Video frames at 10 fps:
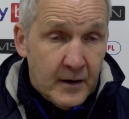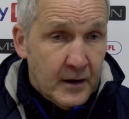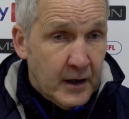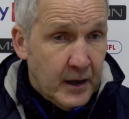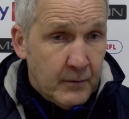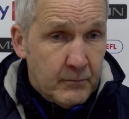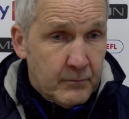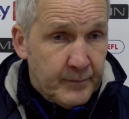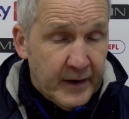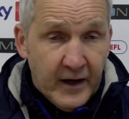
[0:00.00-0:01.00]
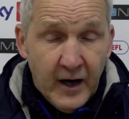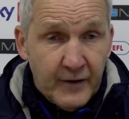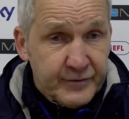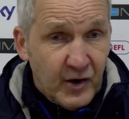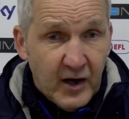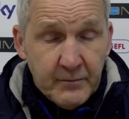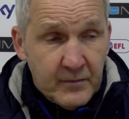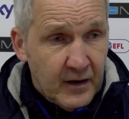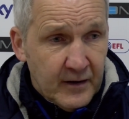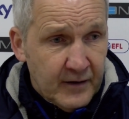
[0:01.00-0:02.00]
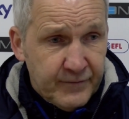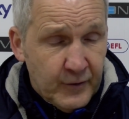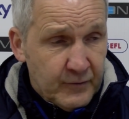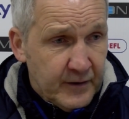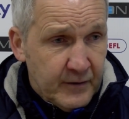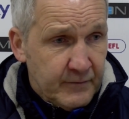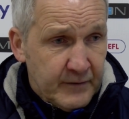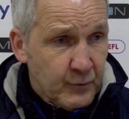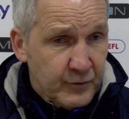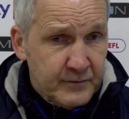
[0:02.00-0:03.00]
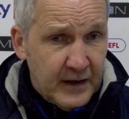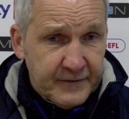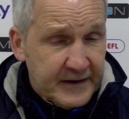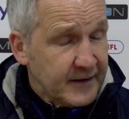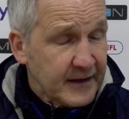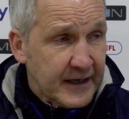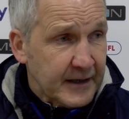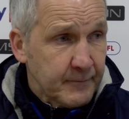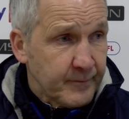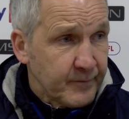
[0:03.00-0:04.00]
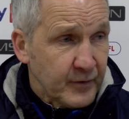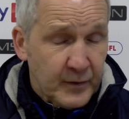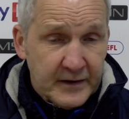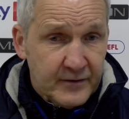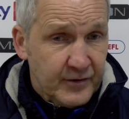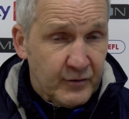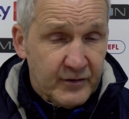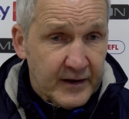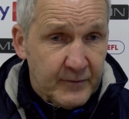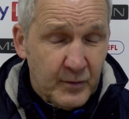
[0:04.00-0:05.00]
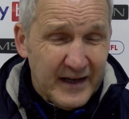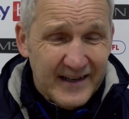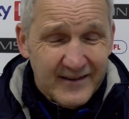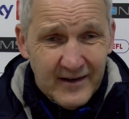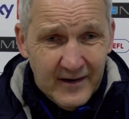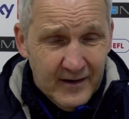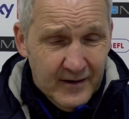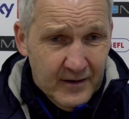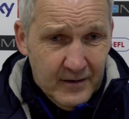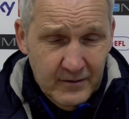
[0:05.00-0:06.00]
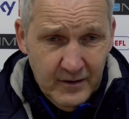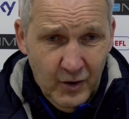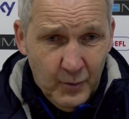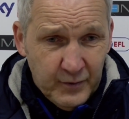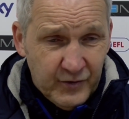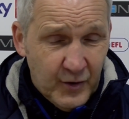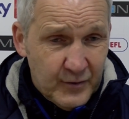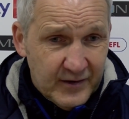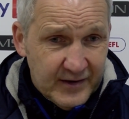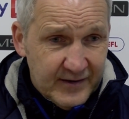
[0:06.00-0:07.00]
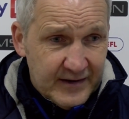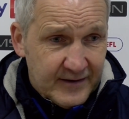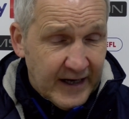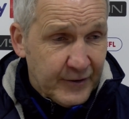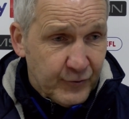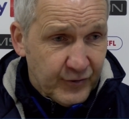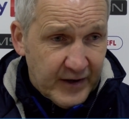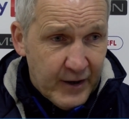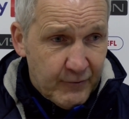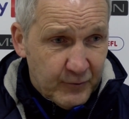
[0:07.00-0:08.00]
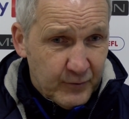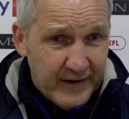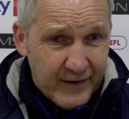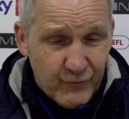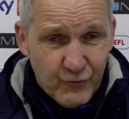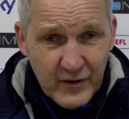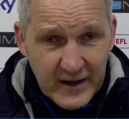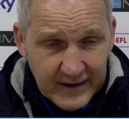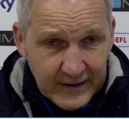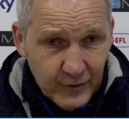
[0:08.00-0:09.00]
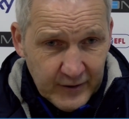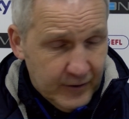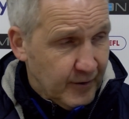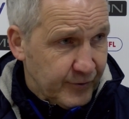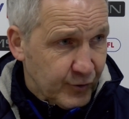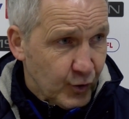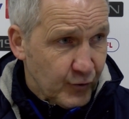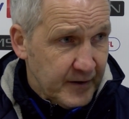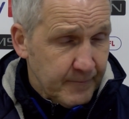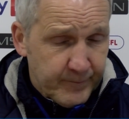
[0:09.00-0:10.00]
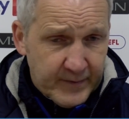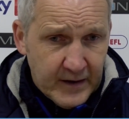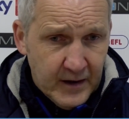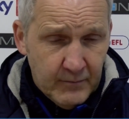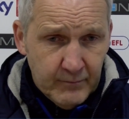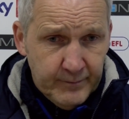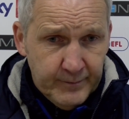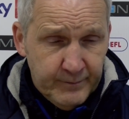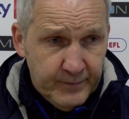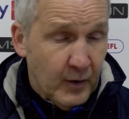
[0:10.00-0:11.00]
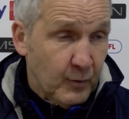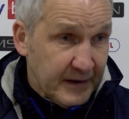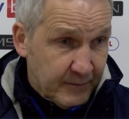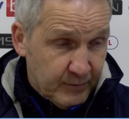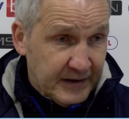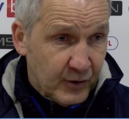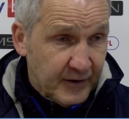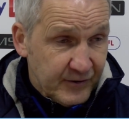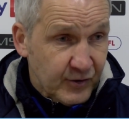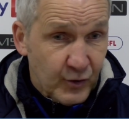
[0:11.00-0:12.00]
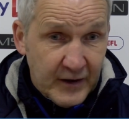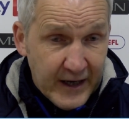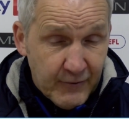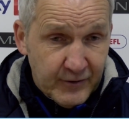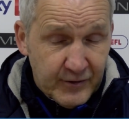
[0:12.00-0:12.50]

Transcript: But at half-time, I felt that there was nothing in the game between the two teams. We had opportunities in dangerous areas without really looking like scoring. But we got into good areas.